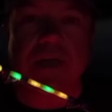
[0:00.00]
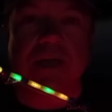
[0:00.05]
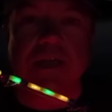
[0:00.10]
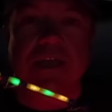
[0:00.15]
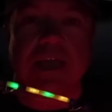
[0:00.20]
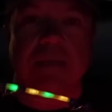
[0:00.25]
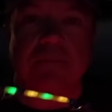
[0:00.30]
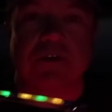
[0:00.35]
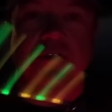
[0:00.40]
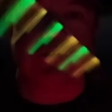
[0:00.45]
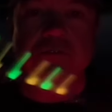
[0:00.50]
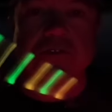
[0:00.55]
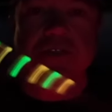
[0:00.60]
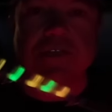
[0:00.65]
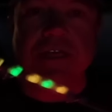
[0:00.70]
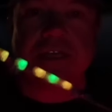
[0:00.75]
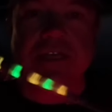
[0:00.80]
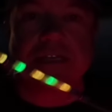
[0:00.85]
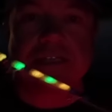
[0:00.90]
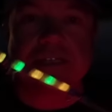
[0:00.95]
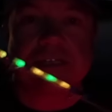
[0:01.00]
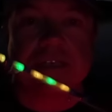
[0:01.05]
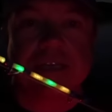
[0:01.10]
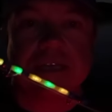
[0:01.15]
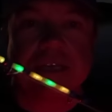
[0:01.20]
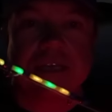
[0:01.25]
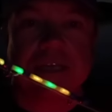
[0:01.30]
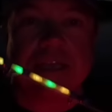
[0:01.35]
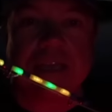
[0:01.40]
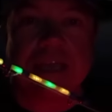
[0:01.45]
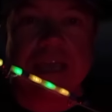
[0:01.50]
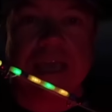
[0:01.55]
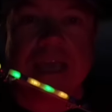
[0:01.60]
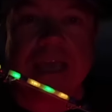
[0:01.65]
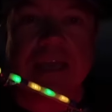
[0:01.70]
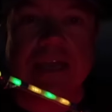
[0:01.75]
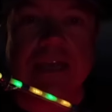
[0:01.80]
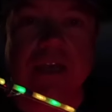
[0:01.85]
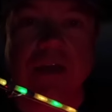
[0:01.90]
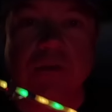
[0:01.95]
chemical sticks,
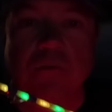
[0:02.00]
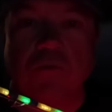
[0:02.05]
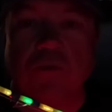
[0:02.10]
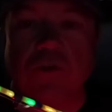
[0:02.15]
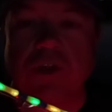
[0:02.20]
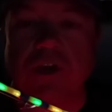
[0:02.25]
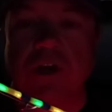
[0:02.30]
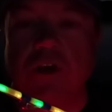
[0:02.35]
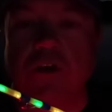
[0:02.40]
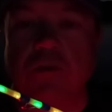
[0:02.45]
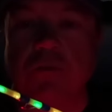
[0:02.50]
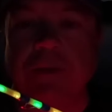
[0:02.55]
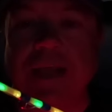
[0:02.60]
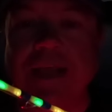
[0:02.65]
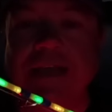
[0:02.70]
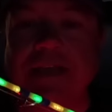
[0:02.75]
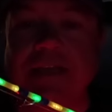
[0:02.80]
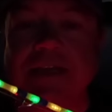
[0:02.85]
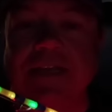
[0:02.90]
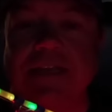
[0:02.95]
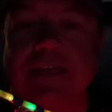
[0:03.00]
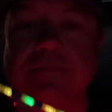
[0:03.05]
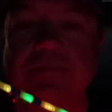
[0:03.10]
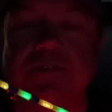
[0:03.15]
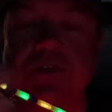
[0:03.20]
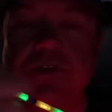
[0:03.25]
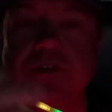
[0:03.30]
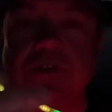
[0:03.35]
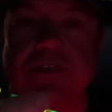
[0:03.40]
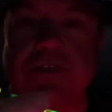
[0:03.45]
and want an illuminated tip so you can